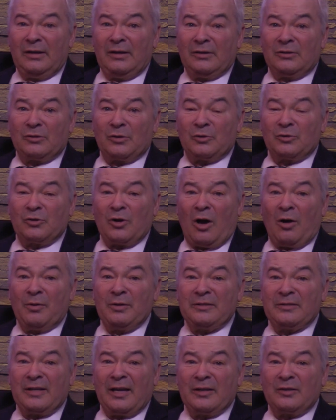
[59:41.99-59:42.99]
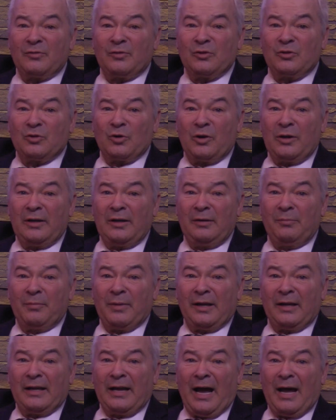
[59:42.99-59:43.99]
So as always, thanks for joining.
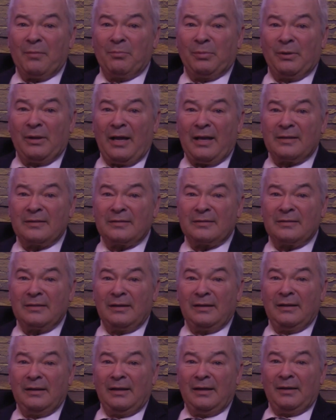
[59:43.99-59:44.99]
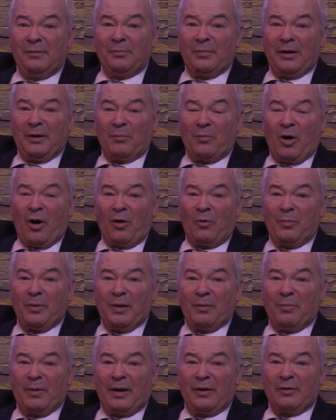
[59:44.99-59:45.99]
May God bless. May tomorrow be
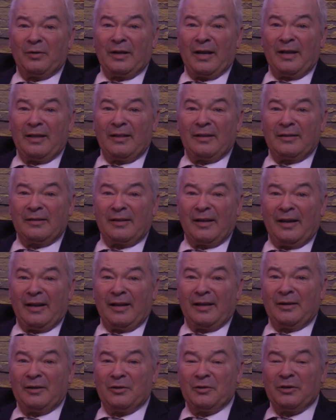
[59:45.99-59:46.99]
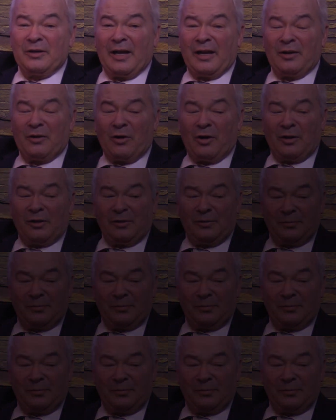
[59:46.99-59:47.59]
a better day than today. Good night, all.